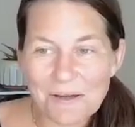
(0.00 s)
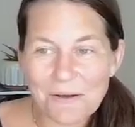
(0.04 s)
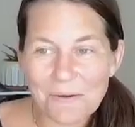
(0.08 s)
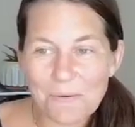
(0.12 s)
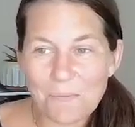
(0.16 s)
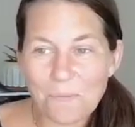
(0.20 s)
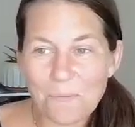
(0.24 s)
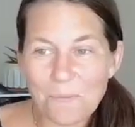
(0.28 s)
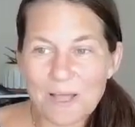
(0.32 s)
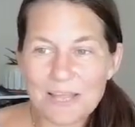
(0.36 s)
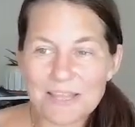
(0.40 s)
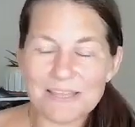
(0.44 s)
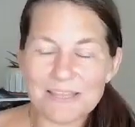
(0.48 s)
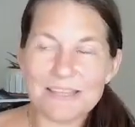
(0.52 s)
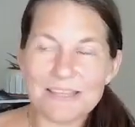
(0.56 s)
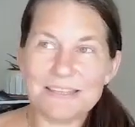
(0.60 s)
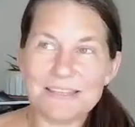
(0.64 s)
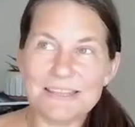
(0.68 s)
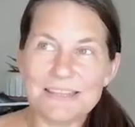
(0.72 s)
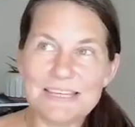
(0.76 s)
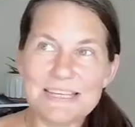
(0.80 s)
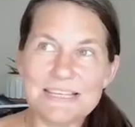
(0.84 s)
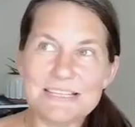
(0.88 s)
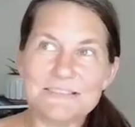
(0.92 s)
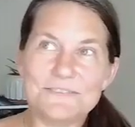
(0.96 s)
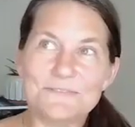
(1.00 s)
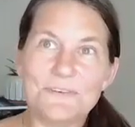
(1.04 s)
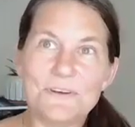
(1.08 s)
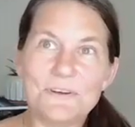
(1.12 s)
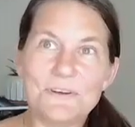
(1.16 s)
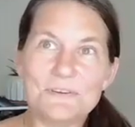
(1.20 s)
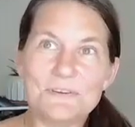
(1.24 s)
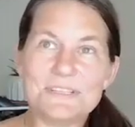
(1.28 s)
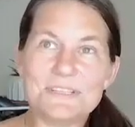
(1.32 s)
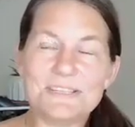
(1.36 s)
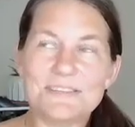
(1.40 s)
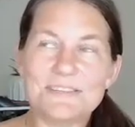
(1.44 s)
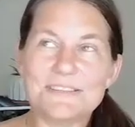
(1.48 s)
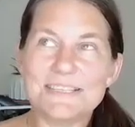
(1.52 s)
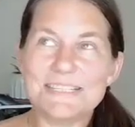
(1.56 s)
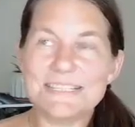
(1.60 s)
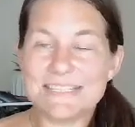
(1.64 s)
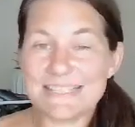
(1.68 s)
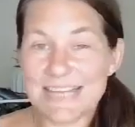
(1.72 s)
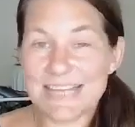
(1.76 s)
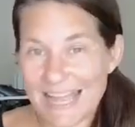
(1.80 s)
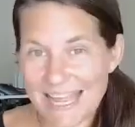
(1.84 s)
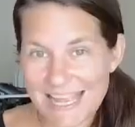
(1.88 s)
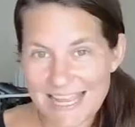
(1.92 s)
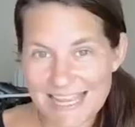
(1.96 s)
what these folks are
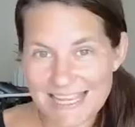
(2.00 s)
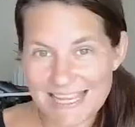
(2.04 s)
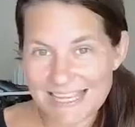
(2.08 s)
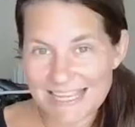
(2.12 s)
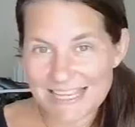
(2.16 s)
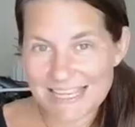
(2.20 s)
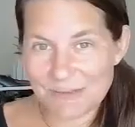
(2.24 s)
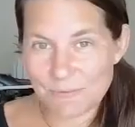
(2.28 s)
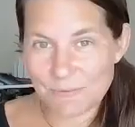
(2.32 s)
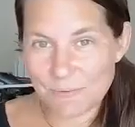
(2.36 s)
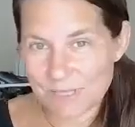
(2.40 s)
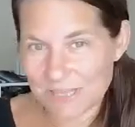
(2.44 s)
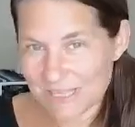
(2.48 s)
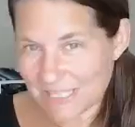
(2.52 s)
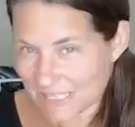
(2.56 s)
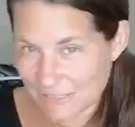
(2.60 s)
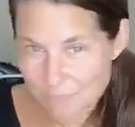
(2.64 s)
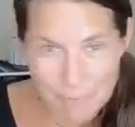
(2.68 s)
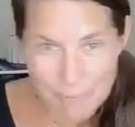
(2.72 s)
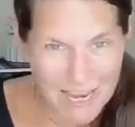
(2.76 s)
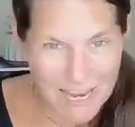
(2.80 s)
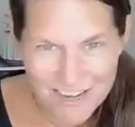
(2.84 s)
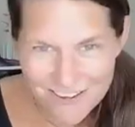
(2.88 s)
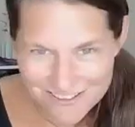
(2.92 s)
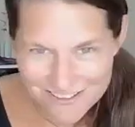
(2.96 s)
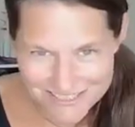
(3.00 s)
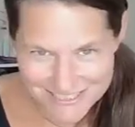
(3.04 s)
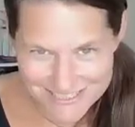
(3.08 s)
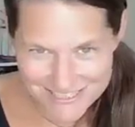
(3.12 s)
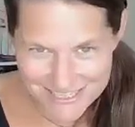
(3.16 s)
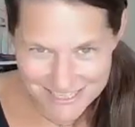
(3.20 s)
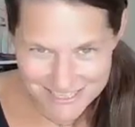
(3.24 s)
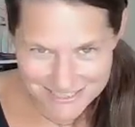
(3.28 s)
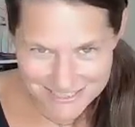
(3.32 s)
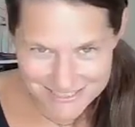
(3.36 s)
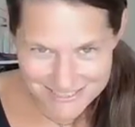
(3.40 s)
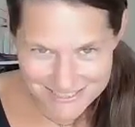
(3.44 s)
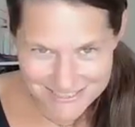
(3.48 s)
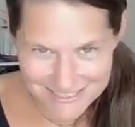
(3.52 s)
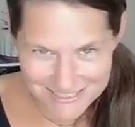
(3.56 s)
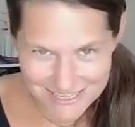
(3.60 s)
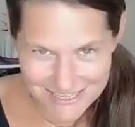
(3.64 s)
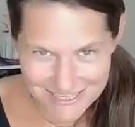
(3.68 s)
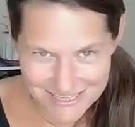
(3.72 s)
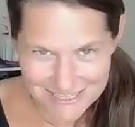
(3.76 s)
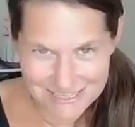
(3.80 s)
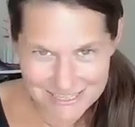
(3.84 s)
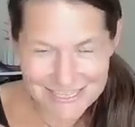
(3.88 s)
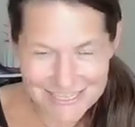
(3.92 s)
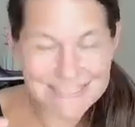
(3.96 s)
saying, what this parasite is
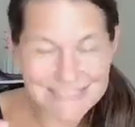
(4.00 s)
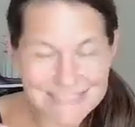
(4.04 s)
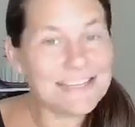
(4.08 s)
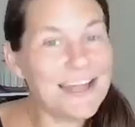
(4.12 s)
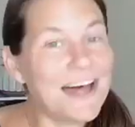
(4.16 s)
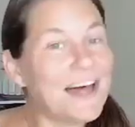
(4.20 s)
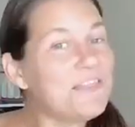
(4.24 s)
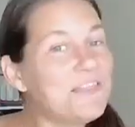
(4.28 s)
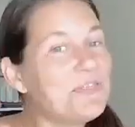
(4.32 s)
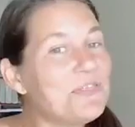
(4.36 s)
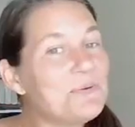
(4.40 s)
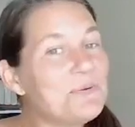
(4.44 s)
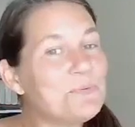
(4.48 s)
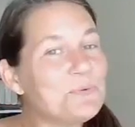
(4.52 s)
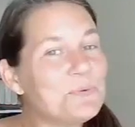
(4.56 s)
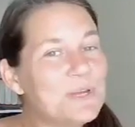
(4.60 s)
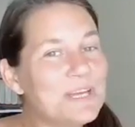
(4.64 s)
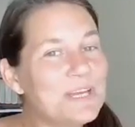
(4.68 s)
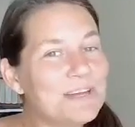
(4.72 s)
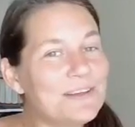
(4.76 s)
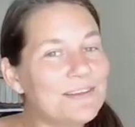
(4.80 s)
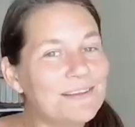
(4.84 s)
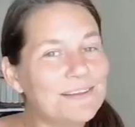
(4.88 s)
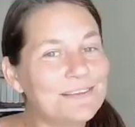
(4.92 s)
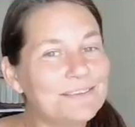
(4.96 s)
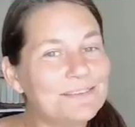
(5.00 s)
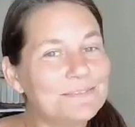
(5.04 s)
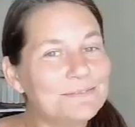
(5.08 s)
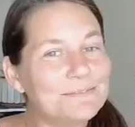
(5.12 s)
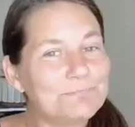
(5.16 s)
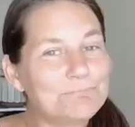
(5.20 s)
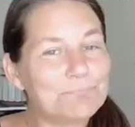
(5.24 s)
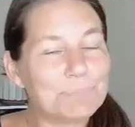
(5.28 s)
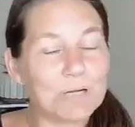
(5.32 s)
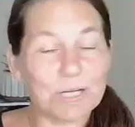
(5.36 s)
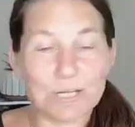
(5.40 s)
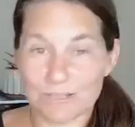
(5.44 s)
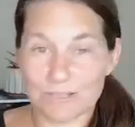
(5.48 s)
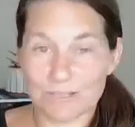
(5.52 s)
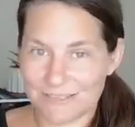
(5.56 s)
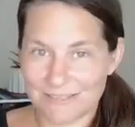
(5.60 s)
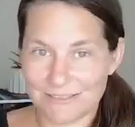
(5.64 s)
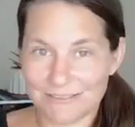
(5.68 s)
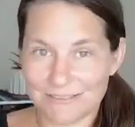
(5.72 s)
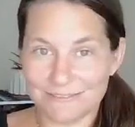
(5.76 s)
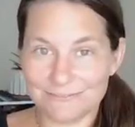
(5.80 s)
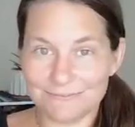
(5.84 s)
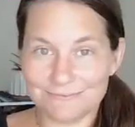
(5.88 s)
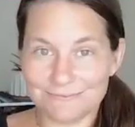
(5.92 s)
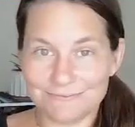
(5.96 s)
saying, it's not the real
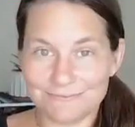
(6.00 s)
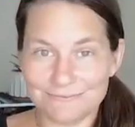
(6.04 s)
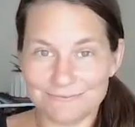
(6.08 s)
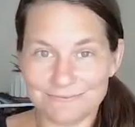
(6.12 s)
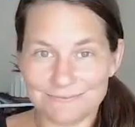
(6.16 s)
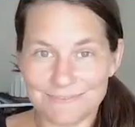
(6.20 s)
person.